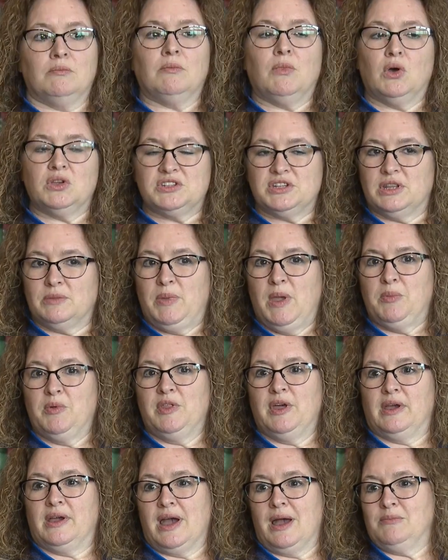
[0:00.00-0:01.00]
Most of the
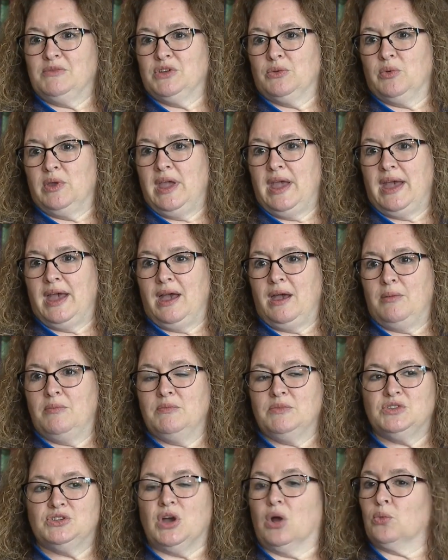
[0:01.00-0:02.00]
people that come to
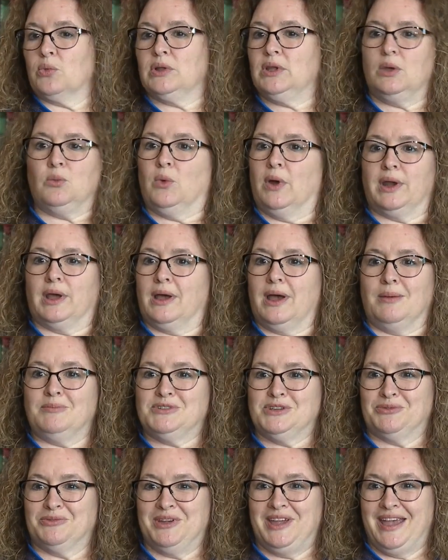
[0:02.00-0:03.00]
rehab don't really want to
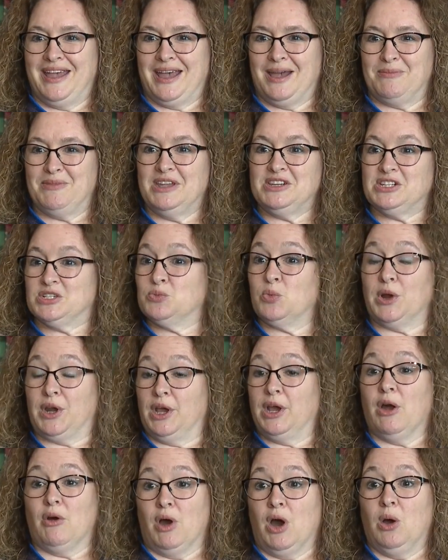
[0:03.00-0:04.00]
come to rehab. They just
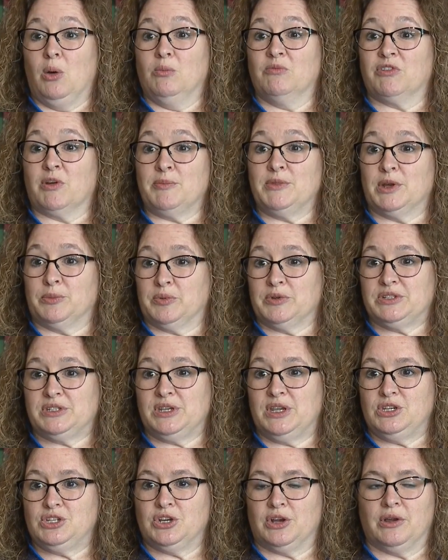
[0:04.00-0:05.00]
want to go home from their
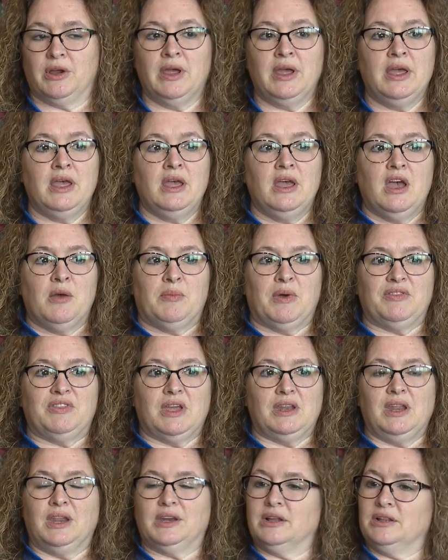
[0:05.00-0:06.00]
procedure,
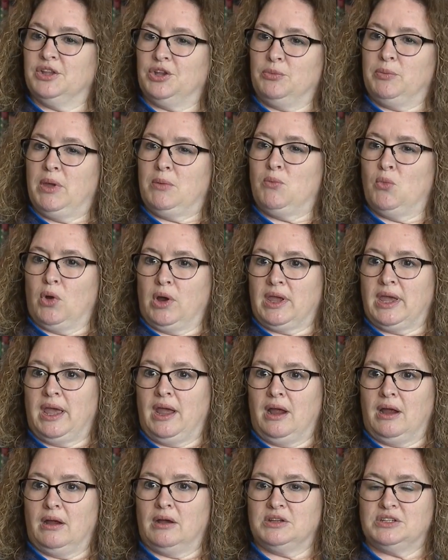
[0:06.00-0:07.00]
but they need a little bit more
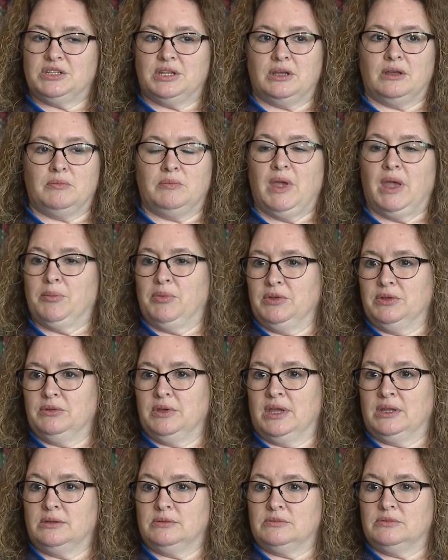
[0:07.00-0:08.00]
care to be
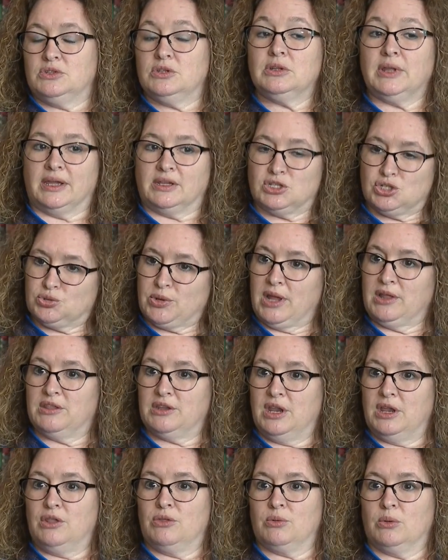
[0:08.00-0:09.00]
able and like
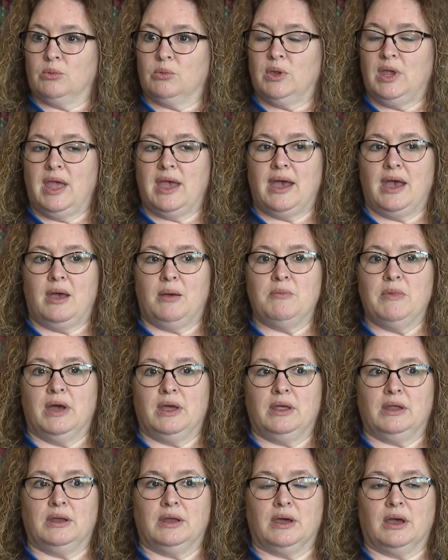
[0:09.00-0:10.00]
strengthening through rehab
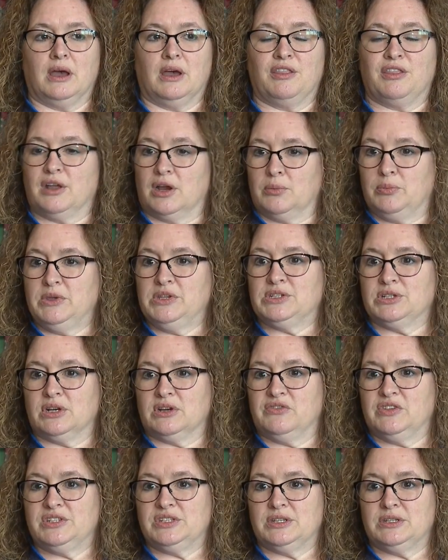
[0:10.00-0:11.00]
and uh, therapy
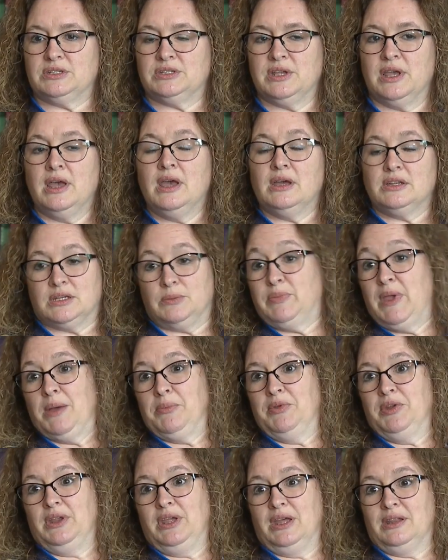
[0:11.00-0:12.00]
services to be
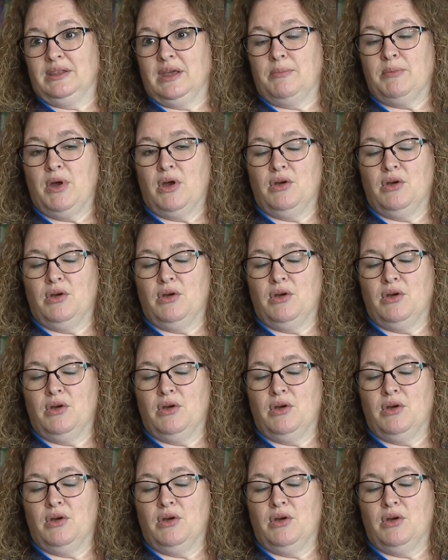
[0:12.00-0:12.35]
able to get them